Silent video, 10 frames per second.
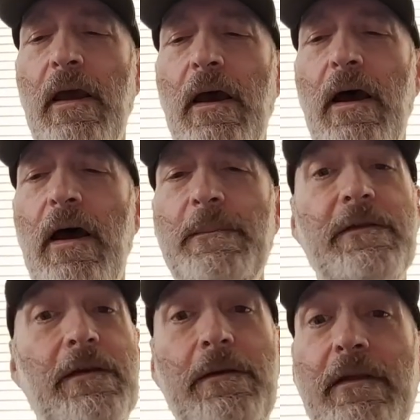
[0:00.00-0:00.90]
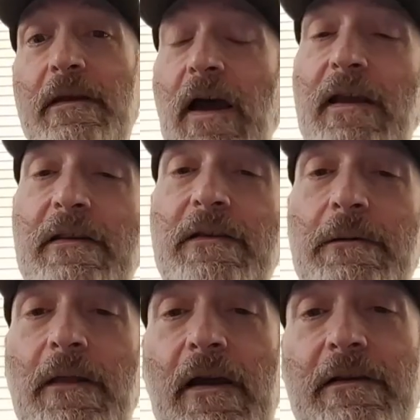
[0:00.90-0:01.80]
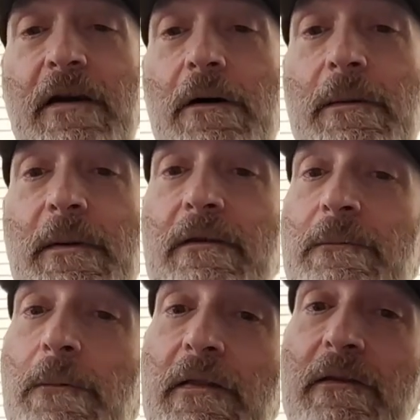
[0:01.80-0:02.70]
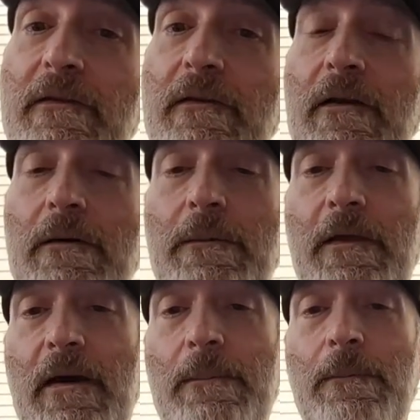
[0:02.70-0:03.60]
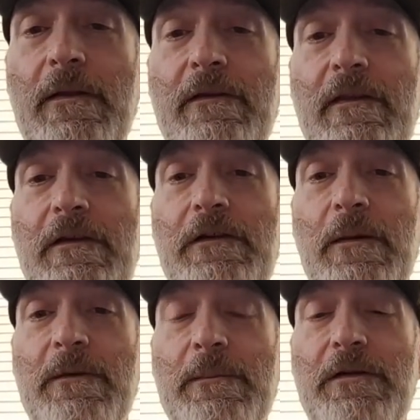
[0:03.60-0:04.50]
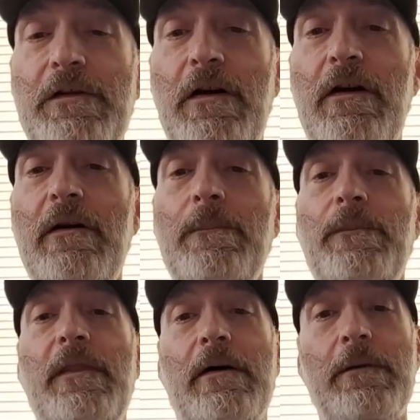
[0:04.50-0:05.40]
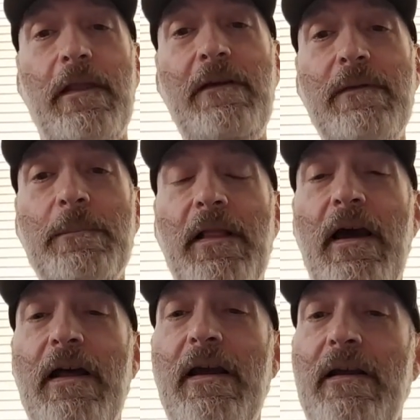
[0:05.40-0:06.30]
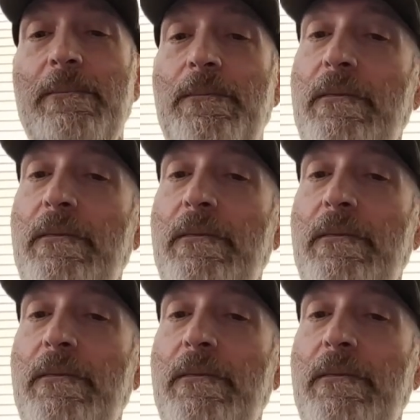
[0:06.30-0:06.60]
And so you can kind of see where that's going because once these ships mature, they'll leave the planet and